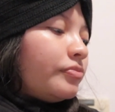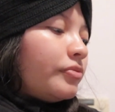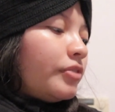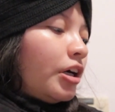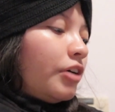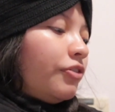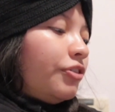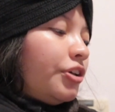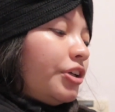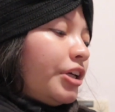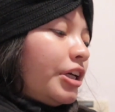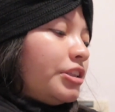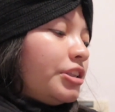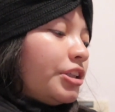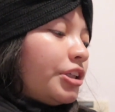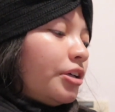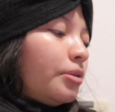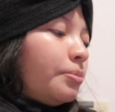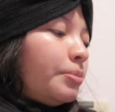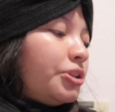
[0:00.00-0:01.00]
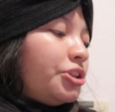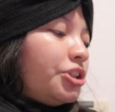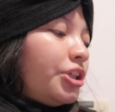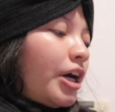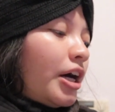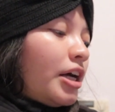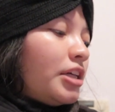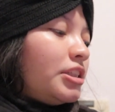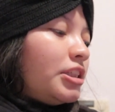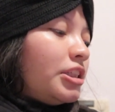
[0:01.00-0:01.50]
a few days ago, but she
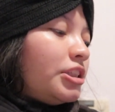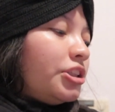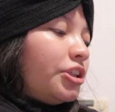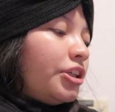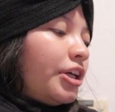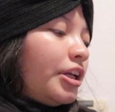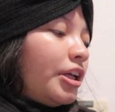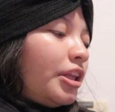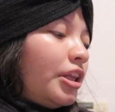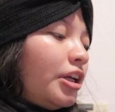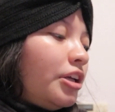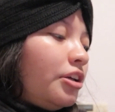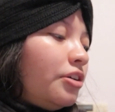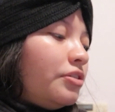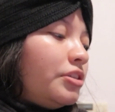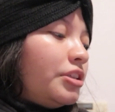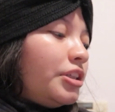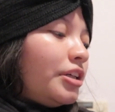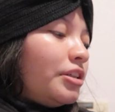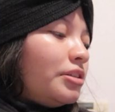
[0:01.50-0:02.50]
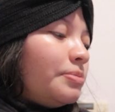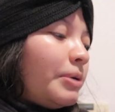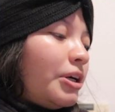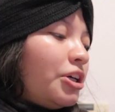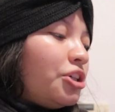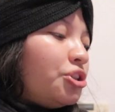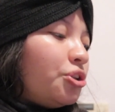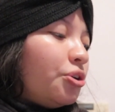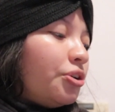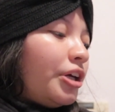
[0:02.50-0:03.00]
asked, is there anything you did
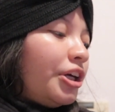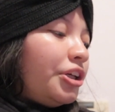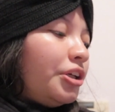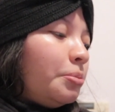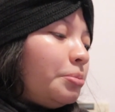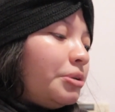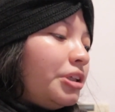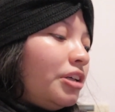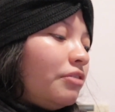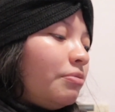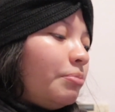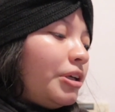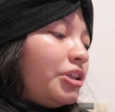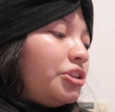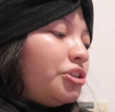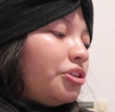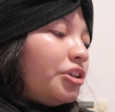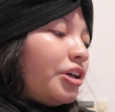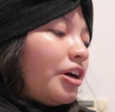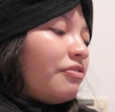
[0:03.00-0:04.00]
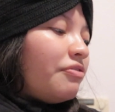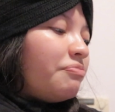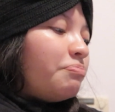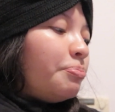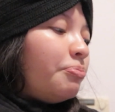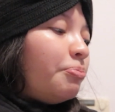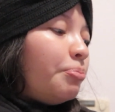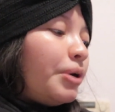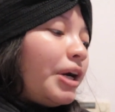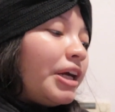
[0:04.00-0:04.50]
special that you believe made you
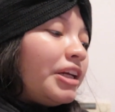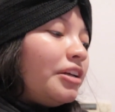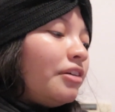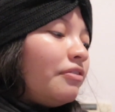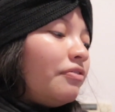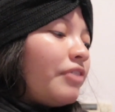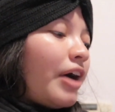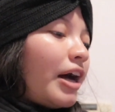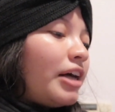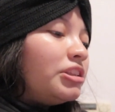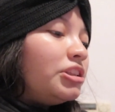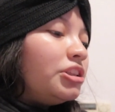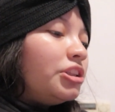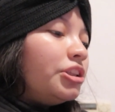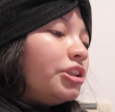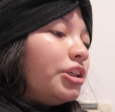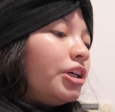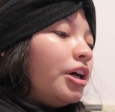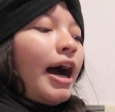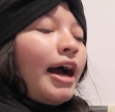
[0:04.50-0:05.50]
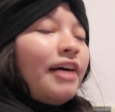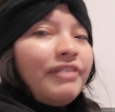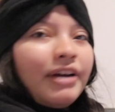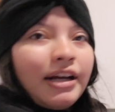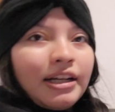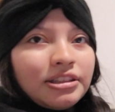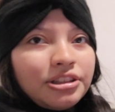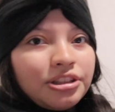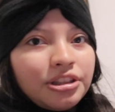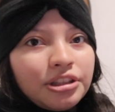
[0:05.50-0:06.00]
get pregnant faster? I've
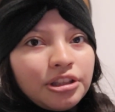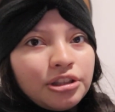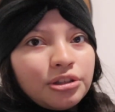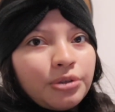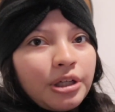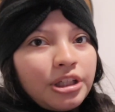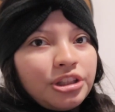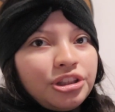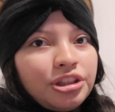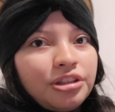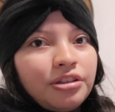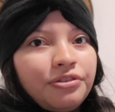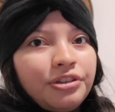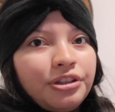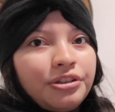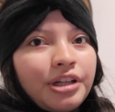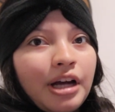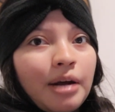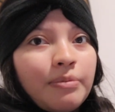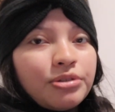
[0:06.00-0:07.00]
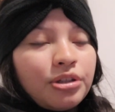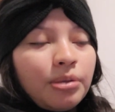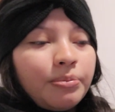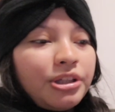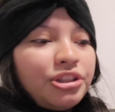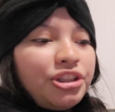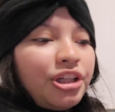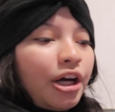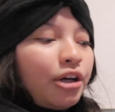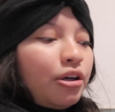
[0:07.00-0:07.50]
answered this question a few times on
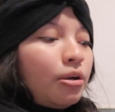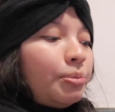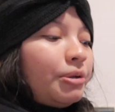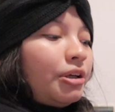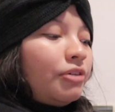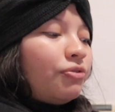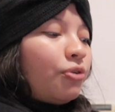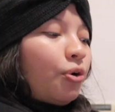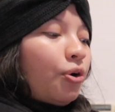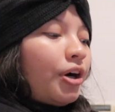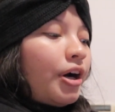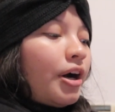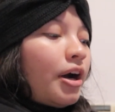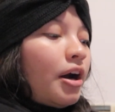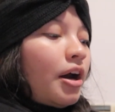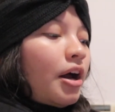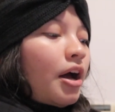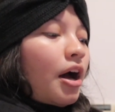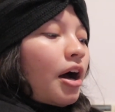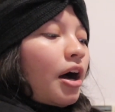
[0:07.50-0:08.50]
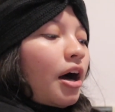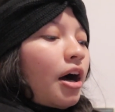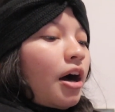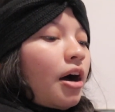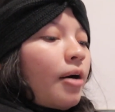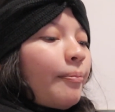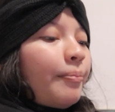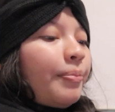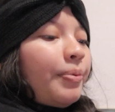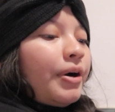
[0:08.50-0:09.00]
my channel before,
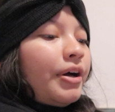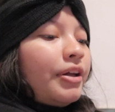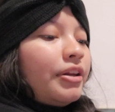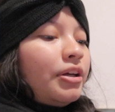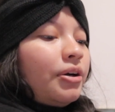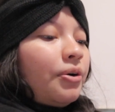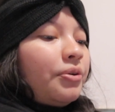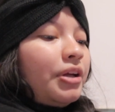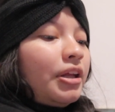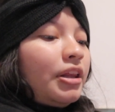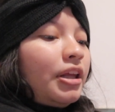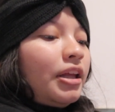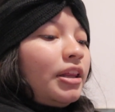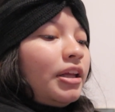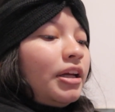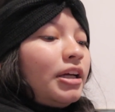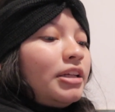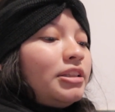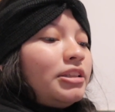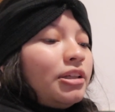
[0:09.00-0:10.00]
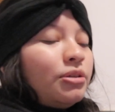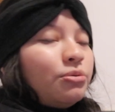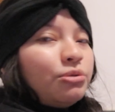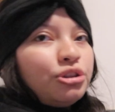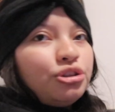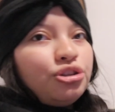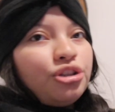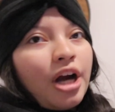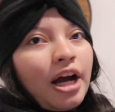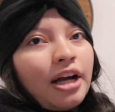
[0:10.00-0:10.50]
but the only thing that I did
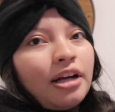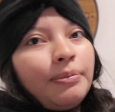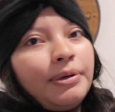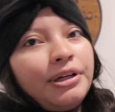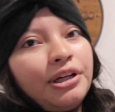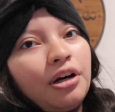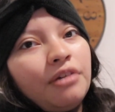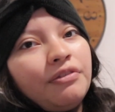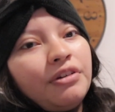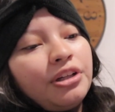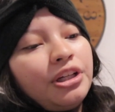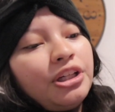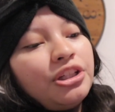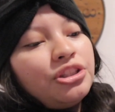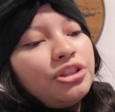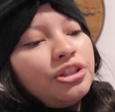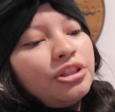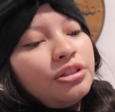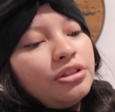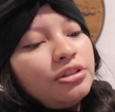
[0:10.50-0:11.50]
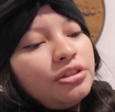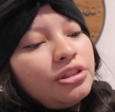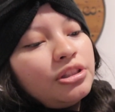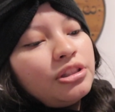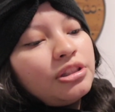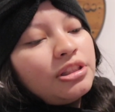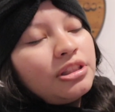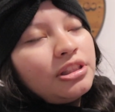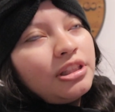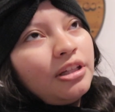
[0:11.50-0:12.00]
was track my ovulation
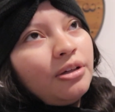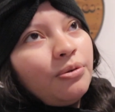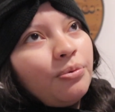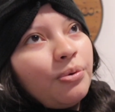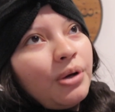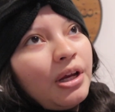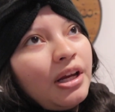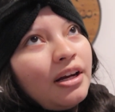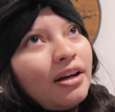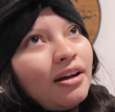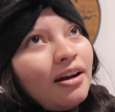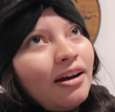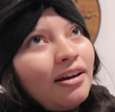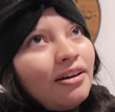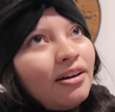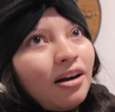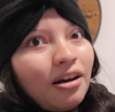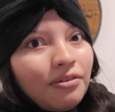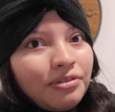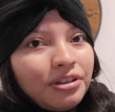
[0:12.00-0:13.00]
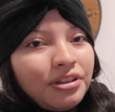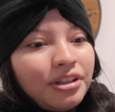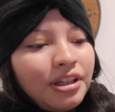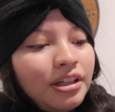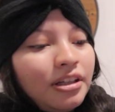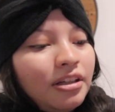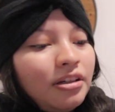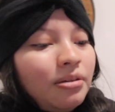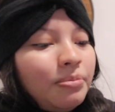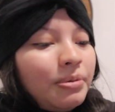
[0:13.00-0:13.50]
to see when I
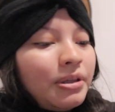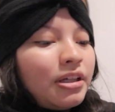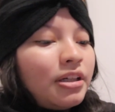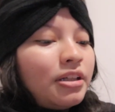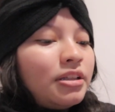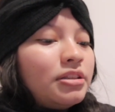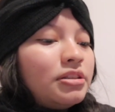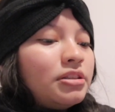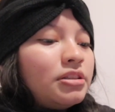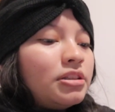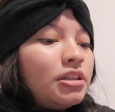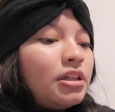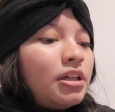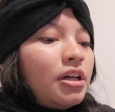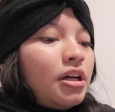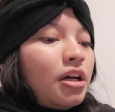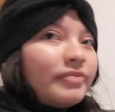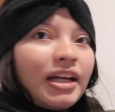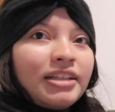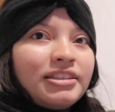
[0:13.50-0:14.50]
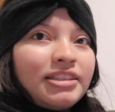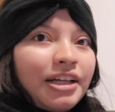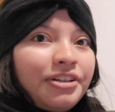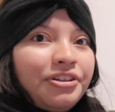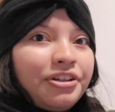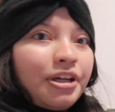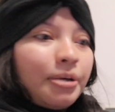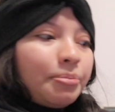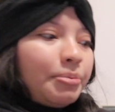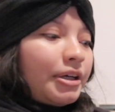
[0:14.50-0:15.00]
ovulated, because that's how
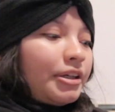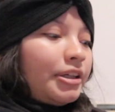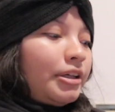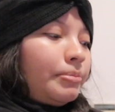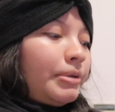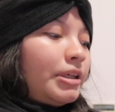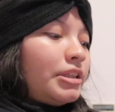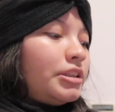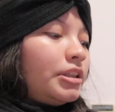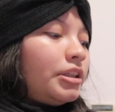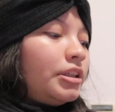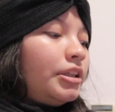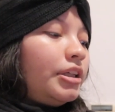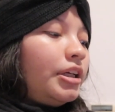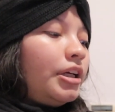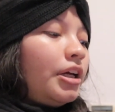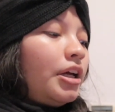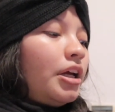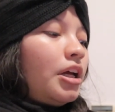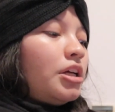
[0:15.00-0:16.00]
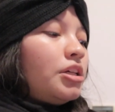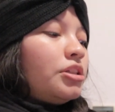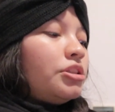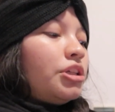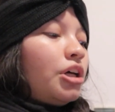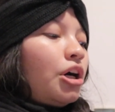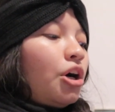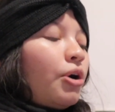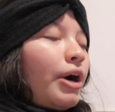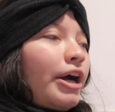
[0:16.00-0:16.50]
you get pregnant basically.
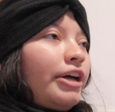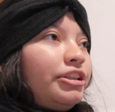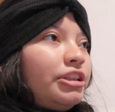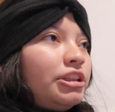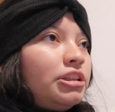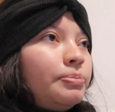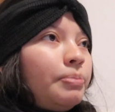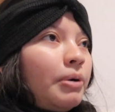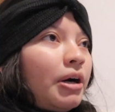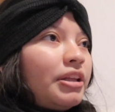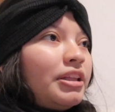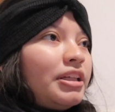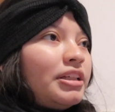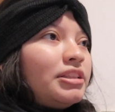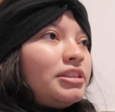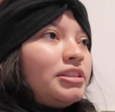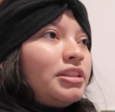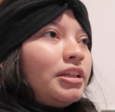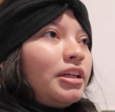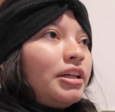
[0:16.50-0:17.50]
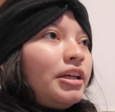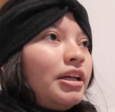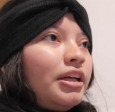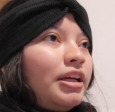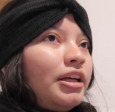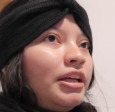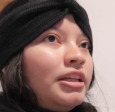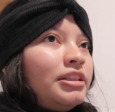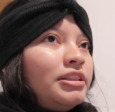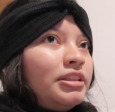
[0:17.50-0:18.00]
So I just bought this
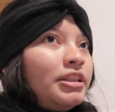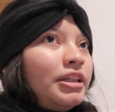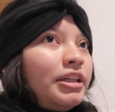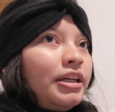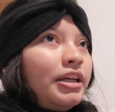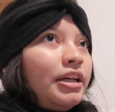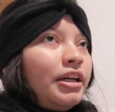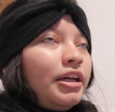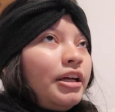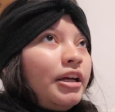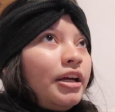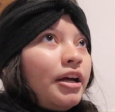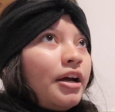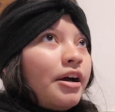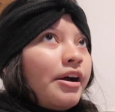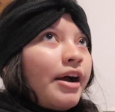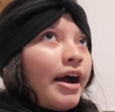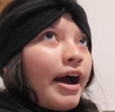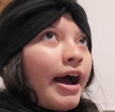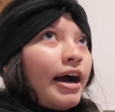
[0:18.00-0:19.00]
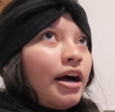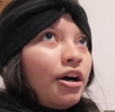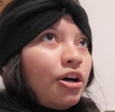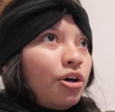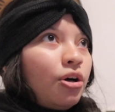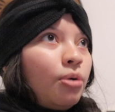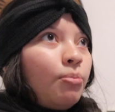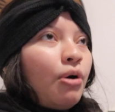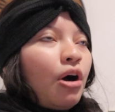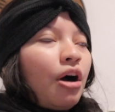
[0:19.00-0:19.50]
easy
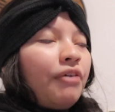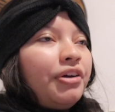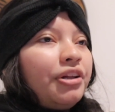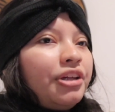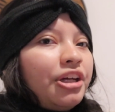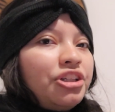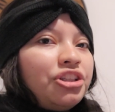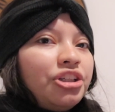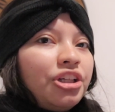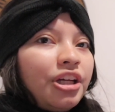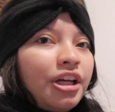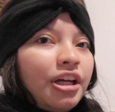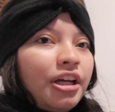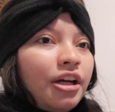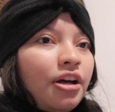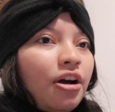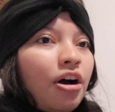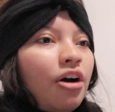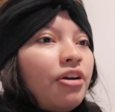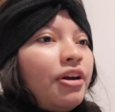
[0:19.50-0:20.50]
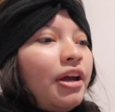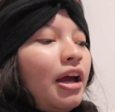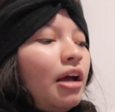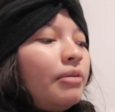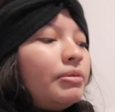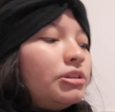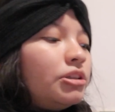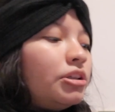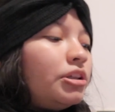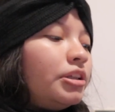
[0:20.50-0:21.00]
at-home ovulation kit on
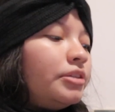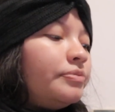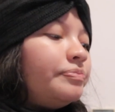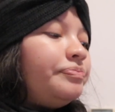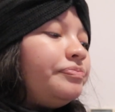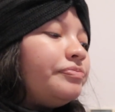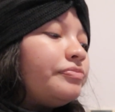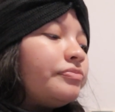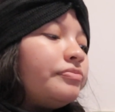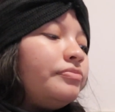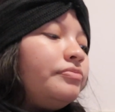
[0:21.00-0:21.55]
Amazon